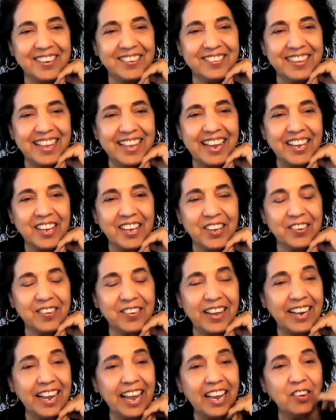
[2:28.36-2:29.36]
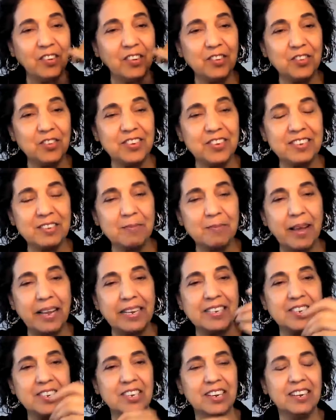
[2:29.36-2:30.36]
you. And I know you just
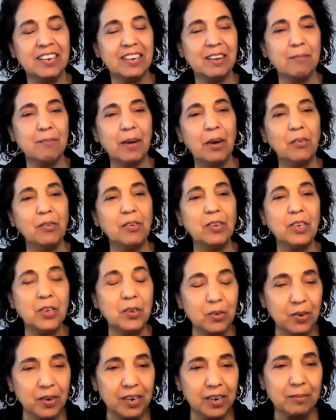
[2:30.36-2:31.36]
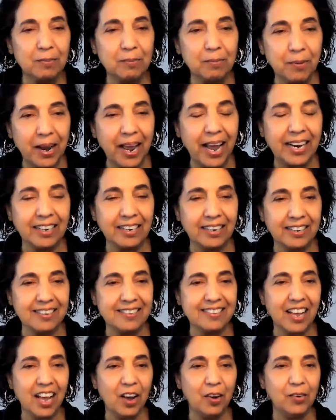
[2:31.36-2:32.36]
mentioned about your
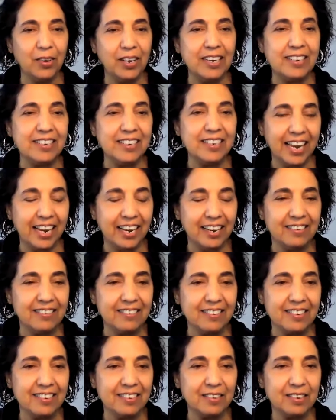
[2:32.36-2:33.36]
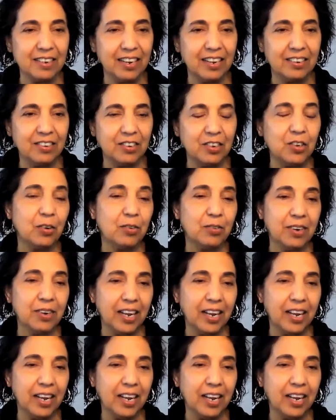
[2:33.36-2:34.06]
practice, how it changed in your